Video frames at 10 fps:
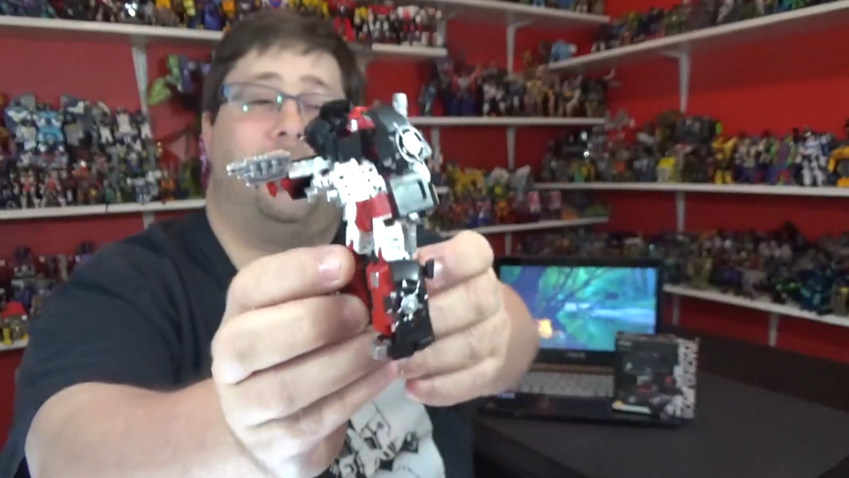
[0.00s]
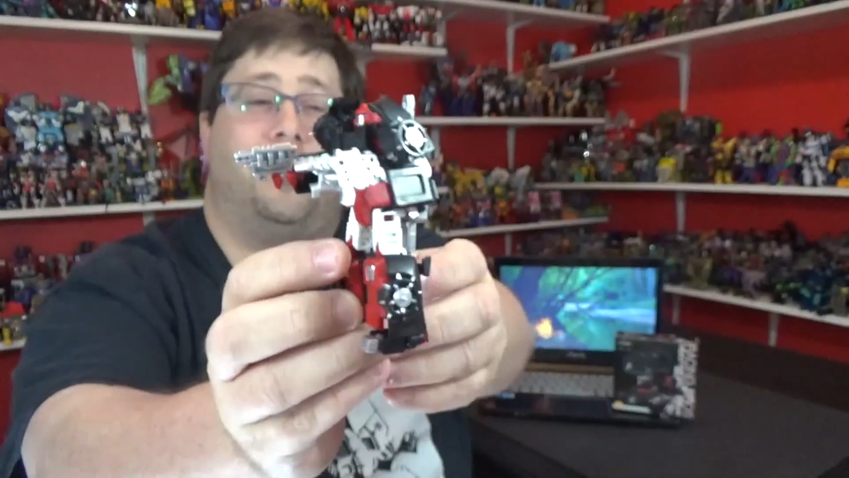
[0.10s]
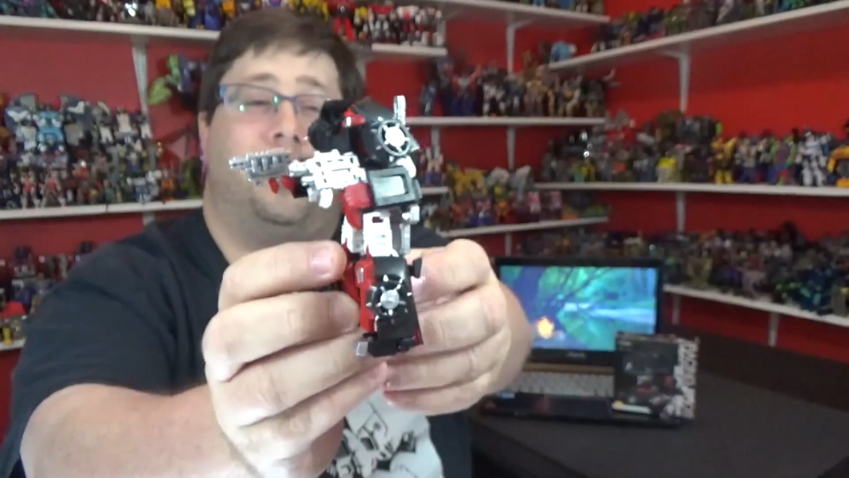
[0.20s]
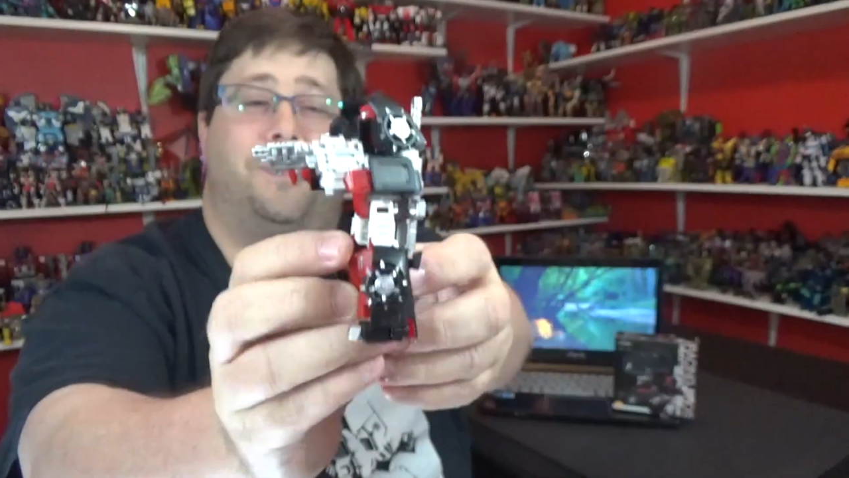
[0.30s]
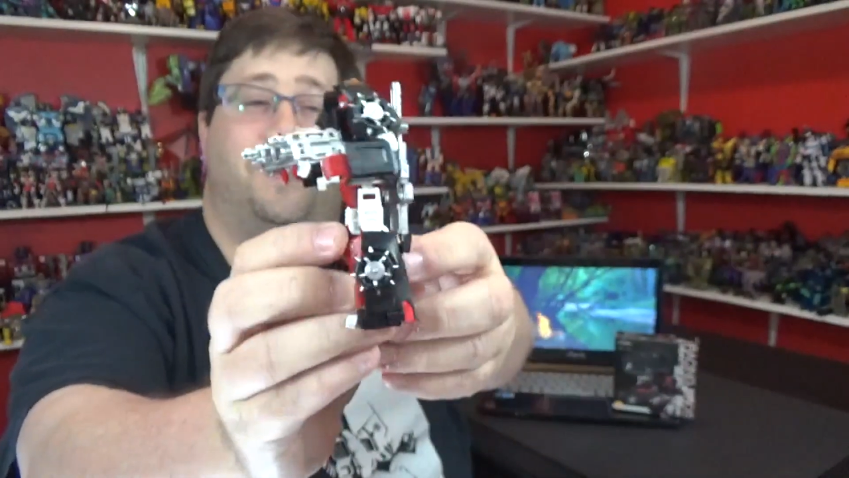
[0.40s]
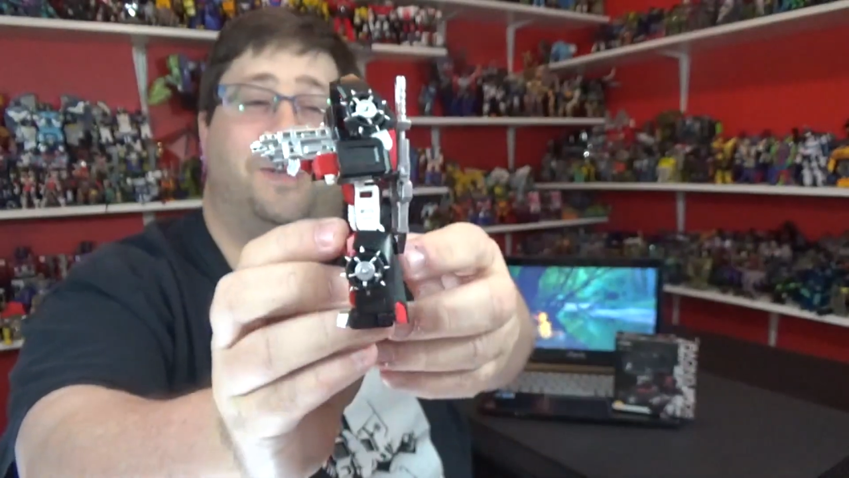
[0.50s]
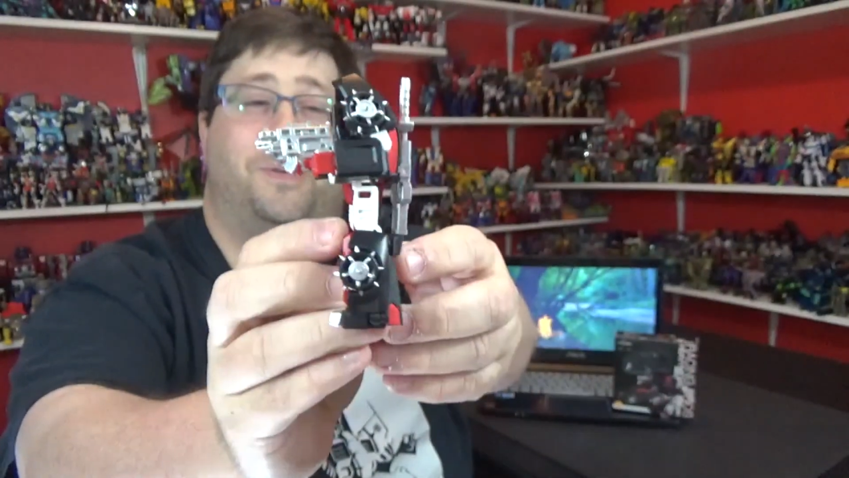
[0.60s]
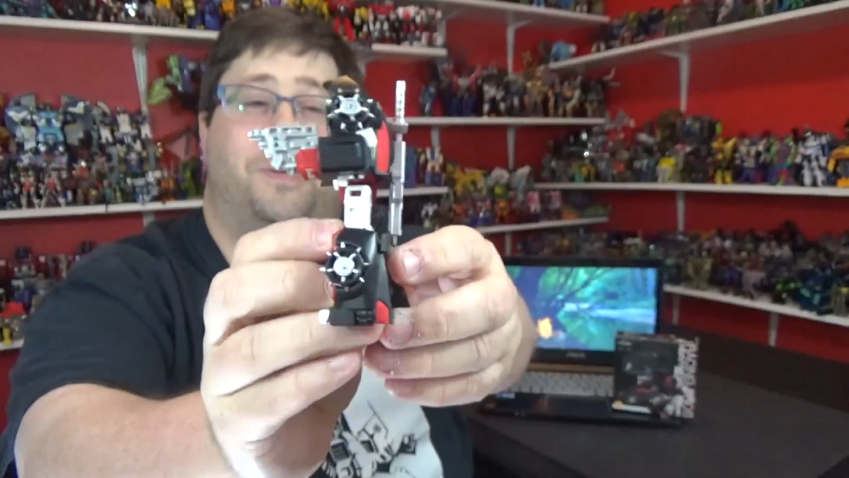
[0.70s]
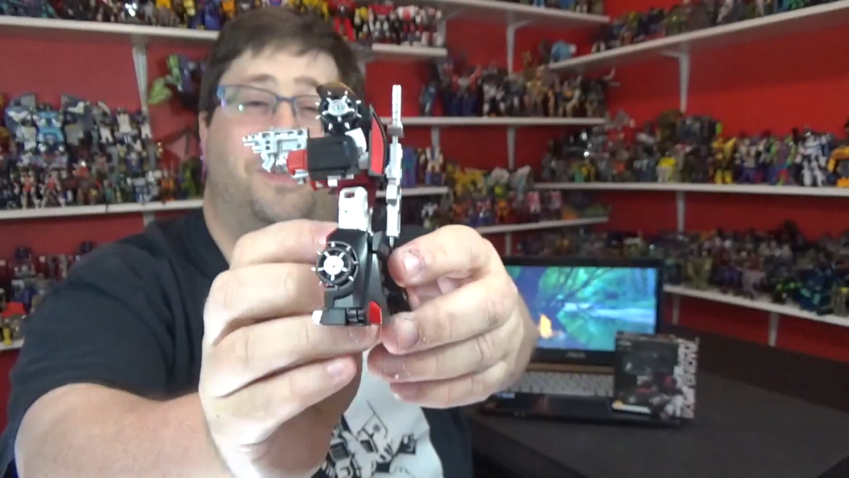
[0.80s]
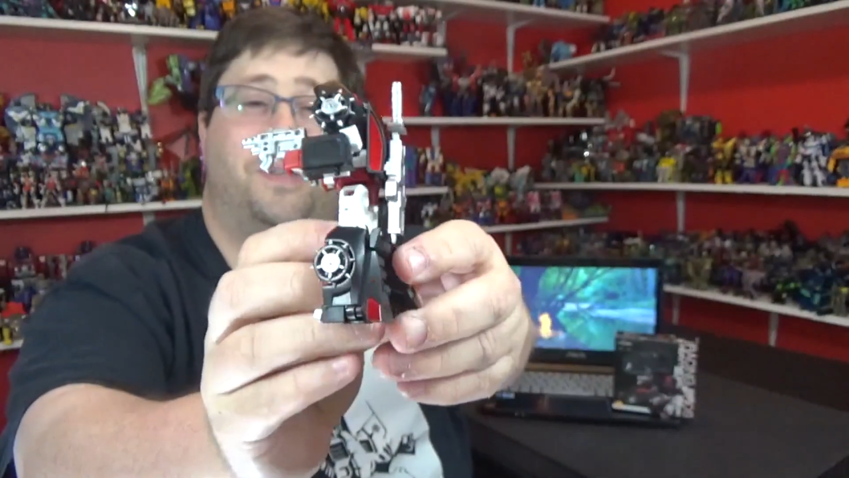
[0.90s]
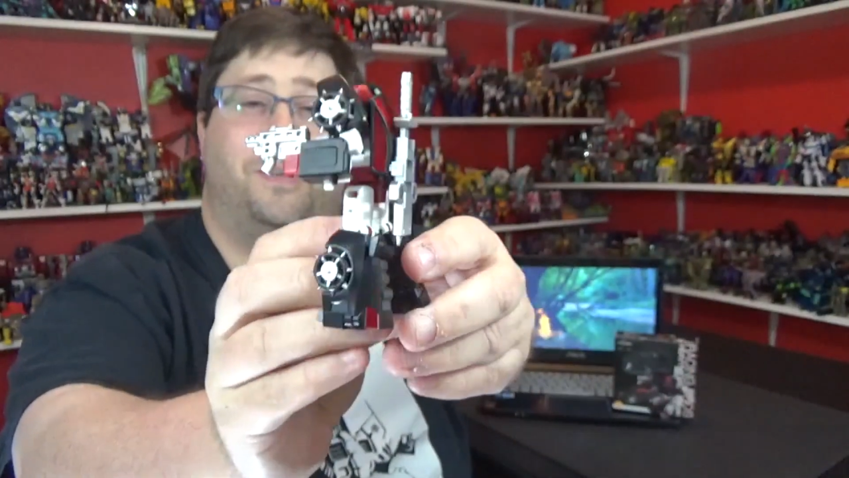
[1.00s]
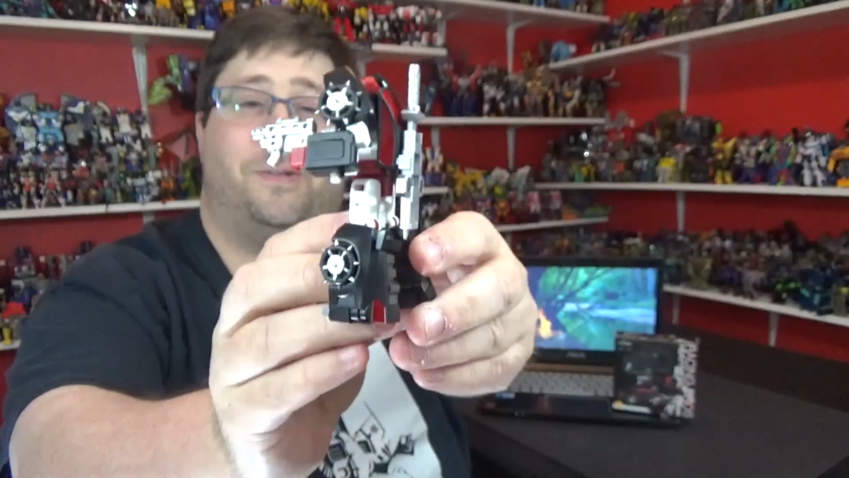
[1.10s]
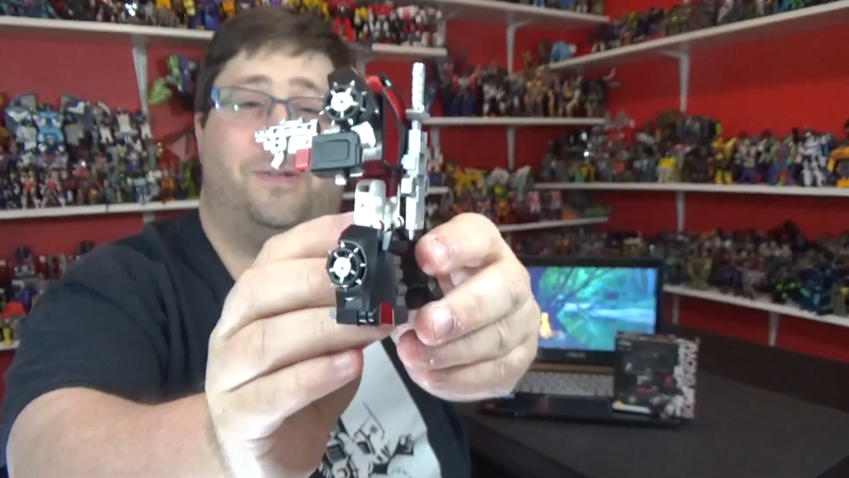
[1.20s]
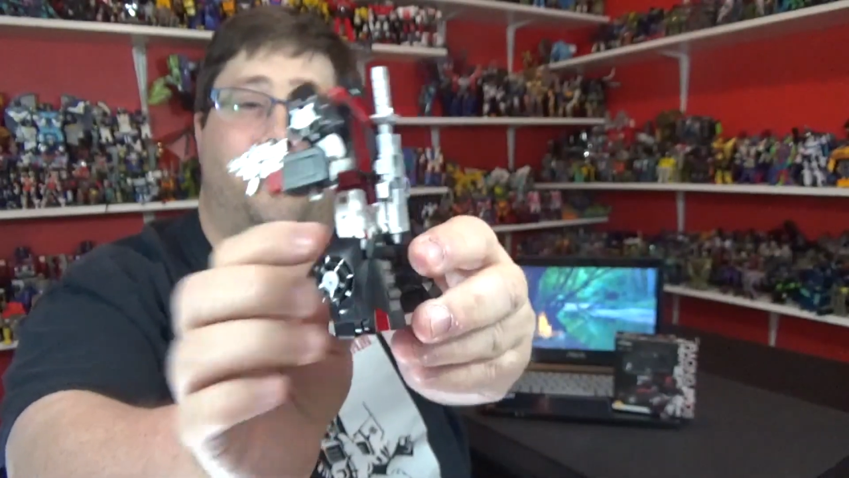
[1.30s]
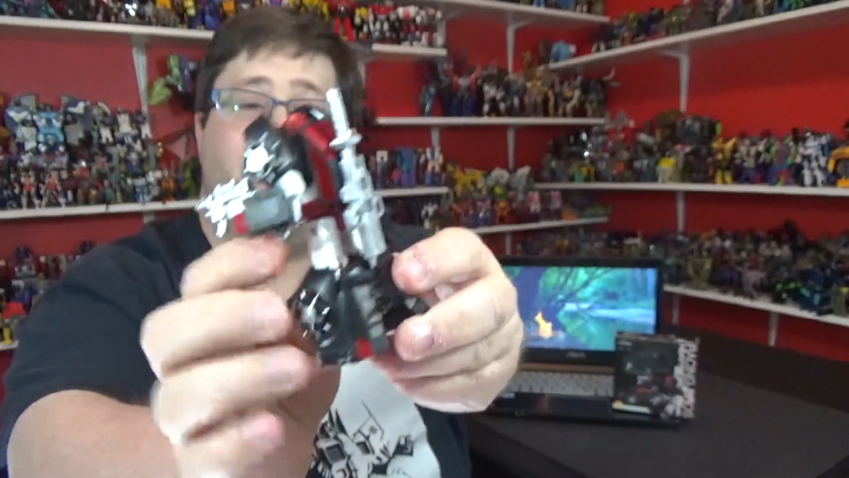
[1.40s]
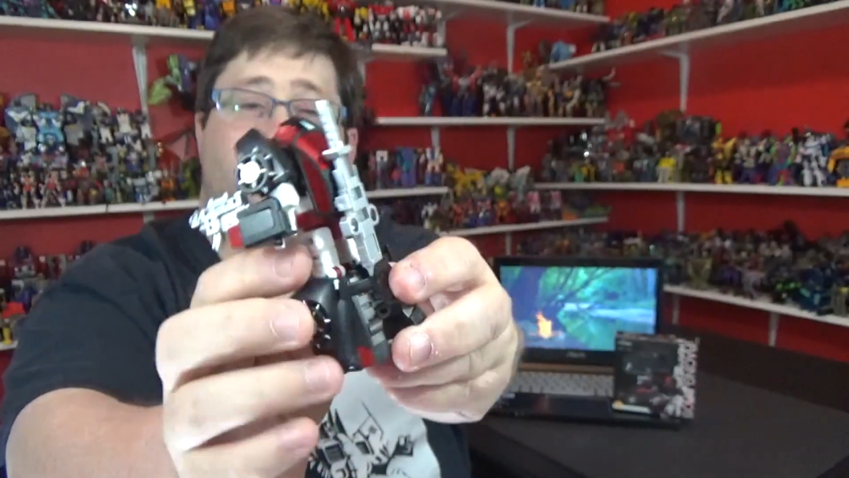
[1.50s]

And that's pretty cool. The little